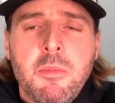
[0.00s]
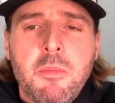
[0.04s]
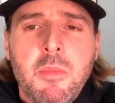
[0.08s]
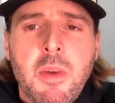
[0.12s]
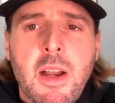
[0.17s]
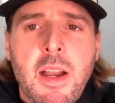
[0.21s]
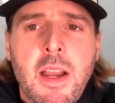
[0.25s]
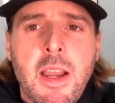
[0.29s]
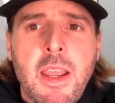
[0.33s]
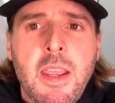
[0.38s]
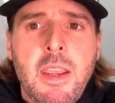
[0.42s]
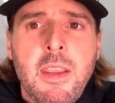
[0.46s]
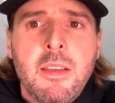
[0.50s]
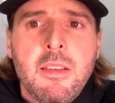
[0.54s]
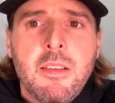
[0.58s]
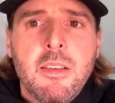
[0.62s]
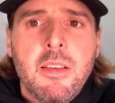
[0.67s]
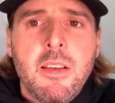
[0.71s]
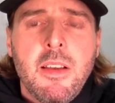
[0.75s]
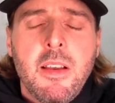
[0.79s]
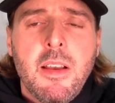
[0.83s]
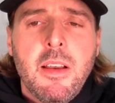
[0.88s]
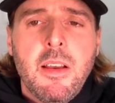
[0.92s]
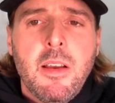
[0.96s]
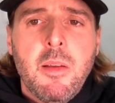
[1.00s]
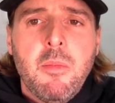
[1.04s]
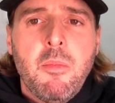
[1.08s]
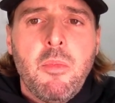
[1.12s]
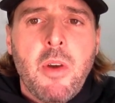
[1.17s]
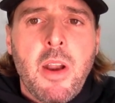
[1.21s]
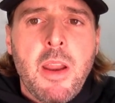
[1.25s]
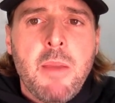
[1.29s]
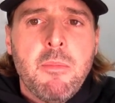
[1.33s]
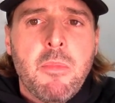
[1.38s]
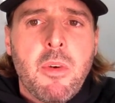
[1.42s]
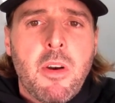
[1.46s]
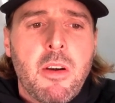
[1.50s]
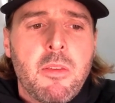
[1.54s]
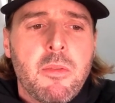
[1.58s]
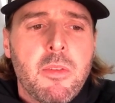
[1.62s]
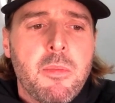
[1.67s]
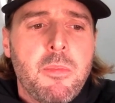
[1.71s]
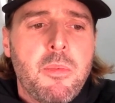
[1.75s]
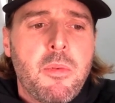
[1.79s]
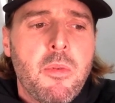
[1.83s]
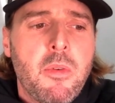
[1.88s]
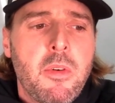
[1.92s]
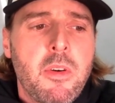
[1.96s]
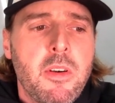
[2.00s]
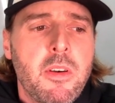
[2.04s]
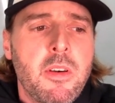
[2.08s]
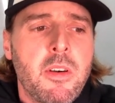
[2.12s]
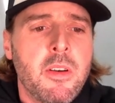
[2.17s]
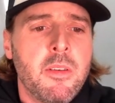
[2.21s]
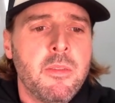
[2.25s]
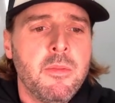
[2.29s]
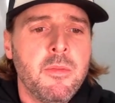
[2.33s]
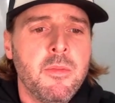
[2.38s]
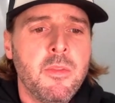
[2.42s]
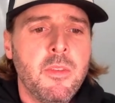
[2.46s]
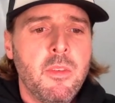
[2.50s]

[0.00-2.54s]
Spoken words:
by a Breitbart reporter